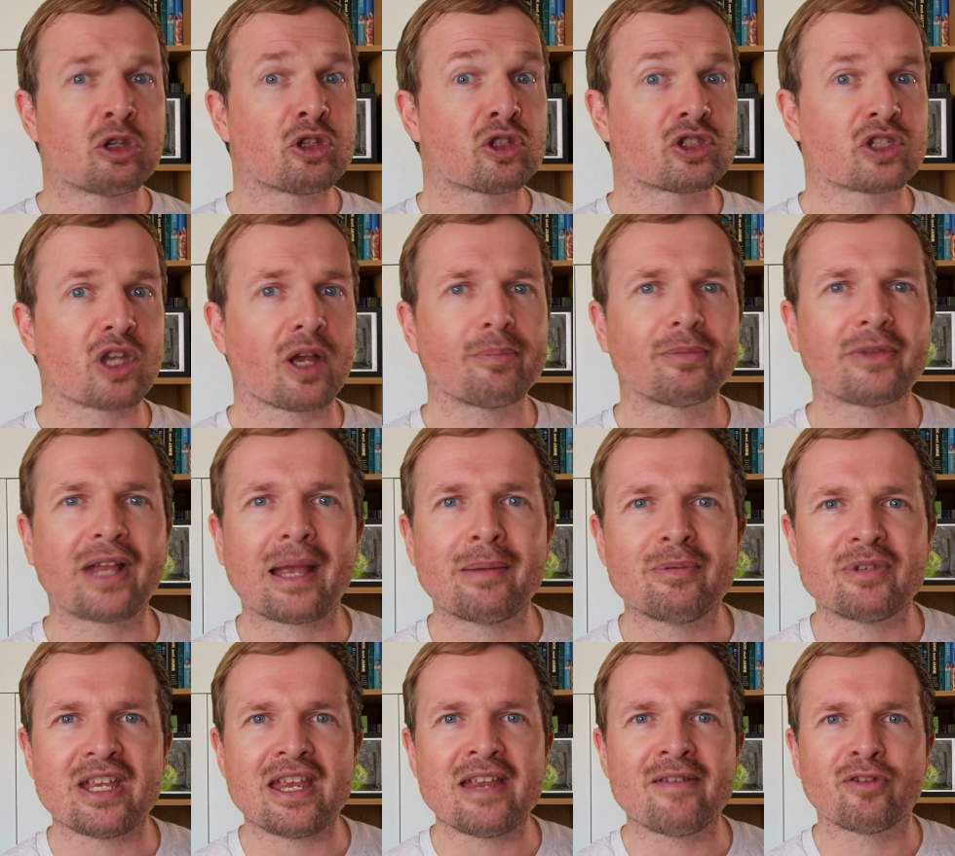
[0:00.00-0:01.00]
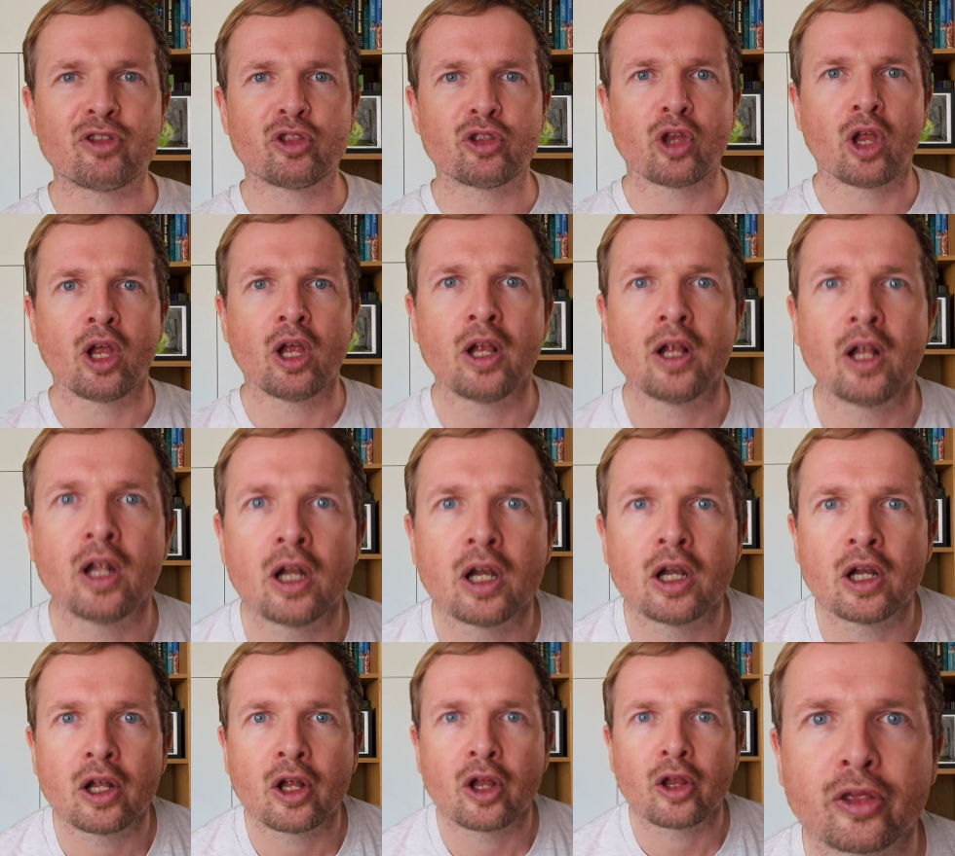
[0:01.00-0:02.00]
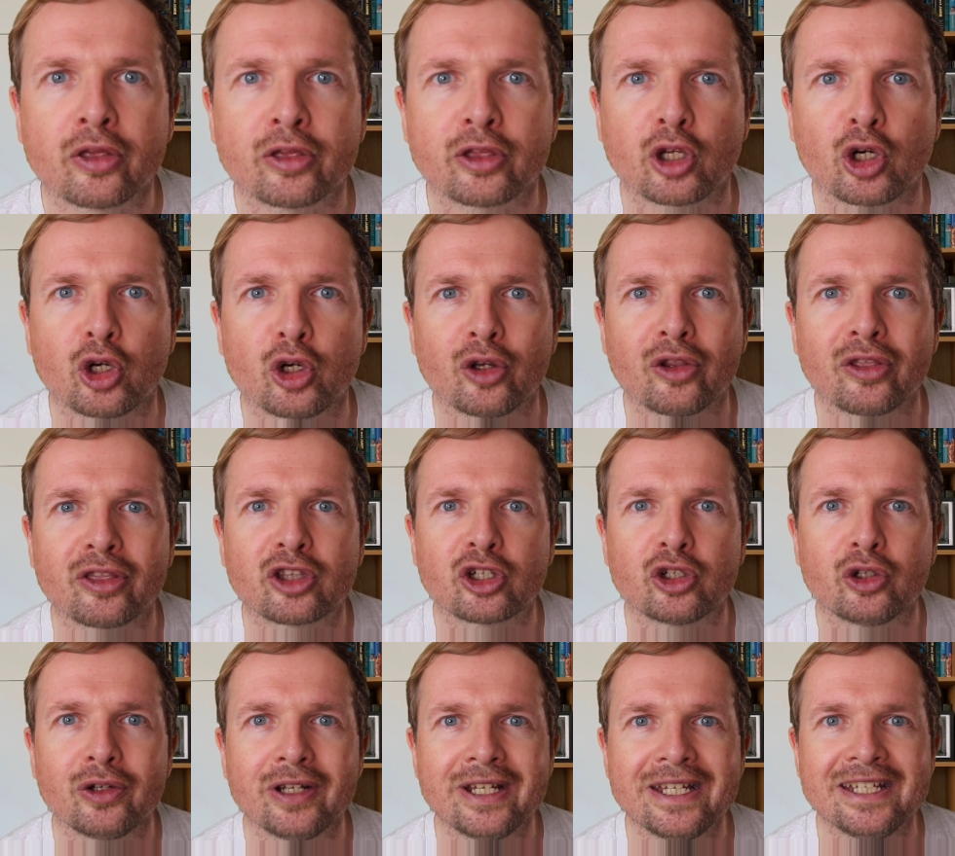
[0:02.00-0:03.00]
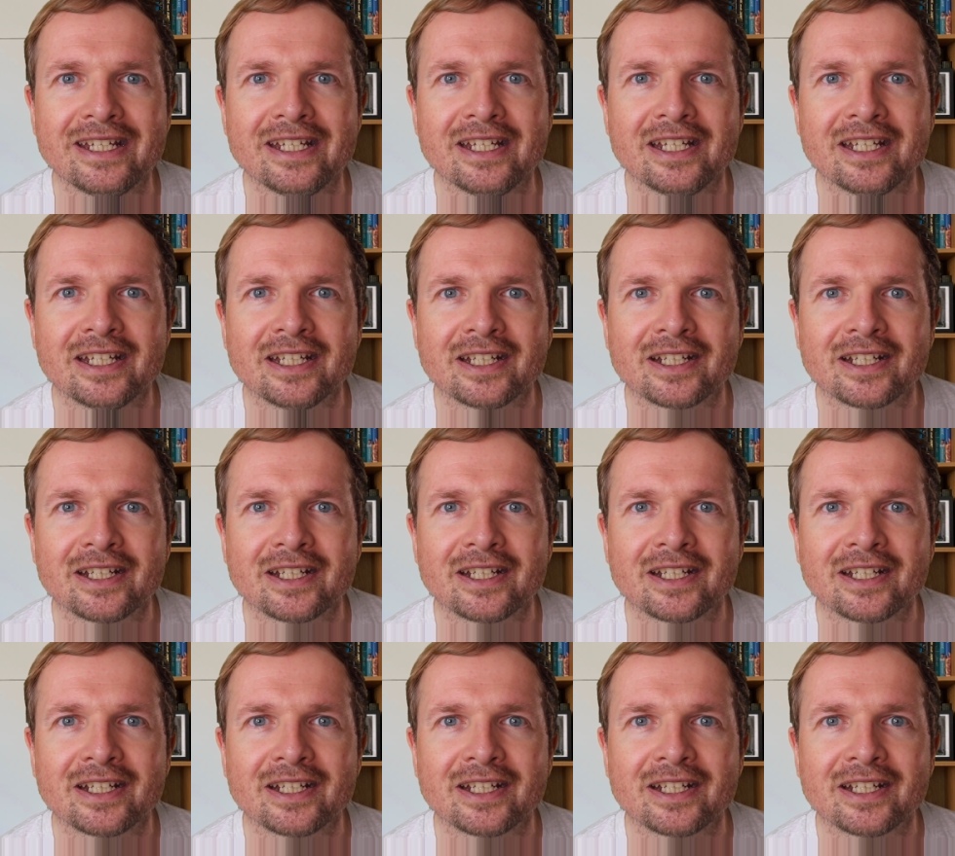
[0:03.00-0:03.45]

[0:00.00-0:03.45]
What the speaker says: sometimes even turn 3.